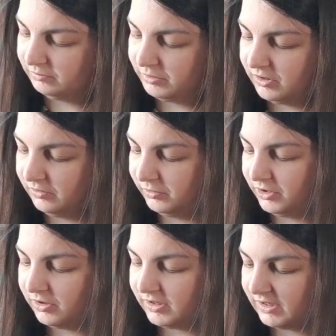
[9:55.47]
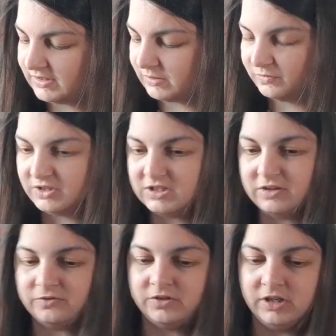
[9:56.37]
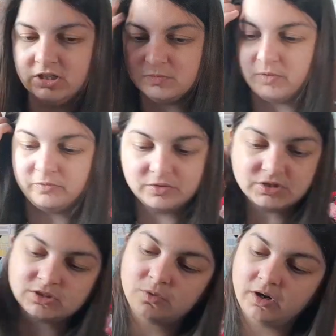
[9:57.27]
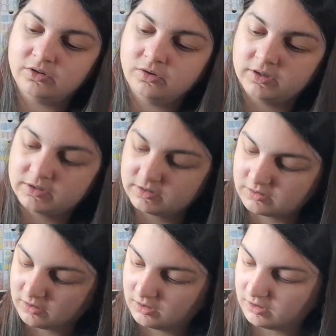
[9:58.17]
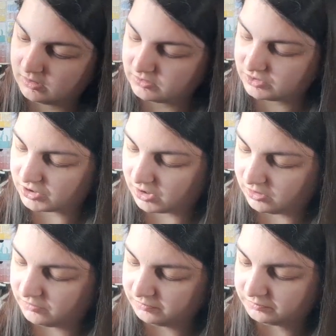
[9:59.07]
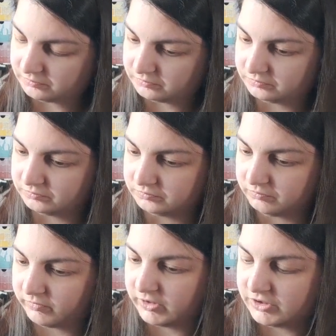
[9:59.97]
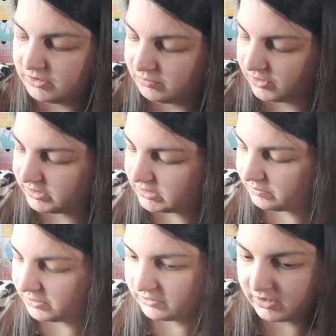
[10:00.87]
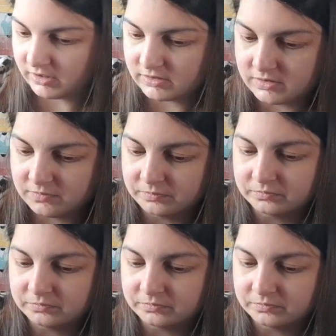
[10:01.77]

but we are getting something different each month which is quite nice so I don't mind about that